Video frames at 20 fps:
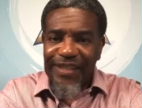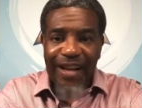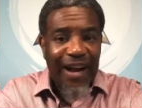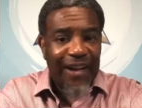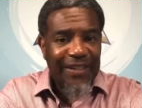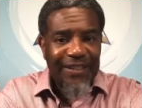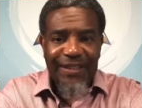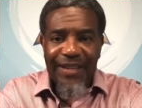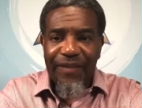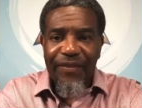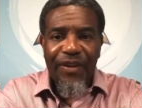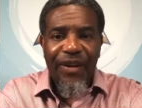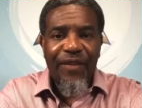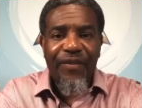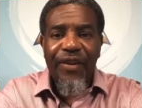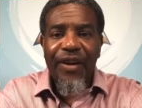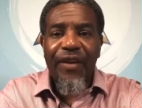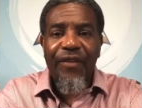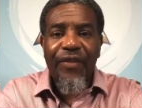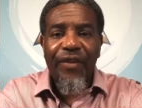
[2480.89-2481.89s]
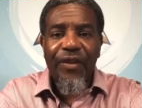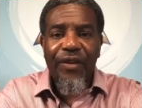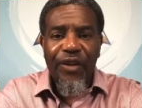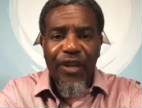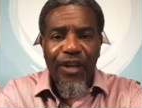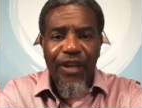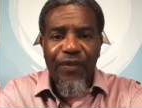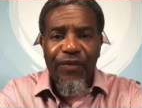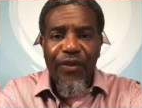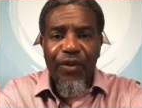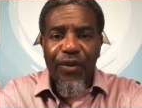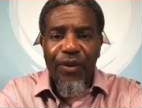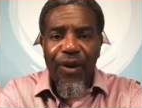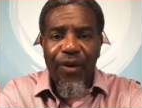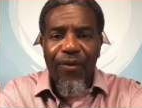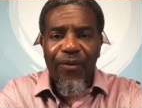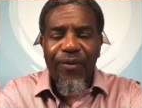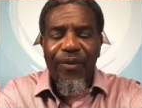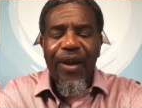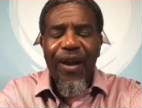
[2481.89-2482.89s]
God is never, ever, ever going to leave you
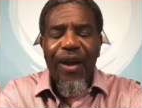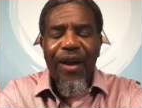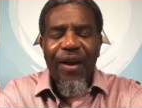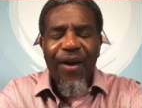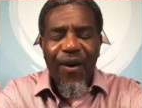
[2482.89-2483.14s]
alone.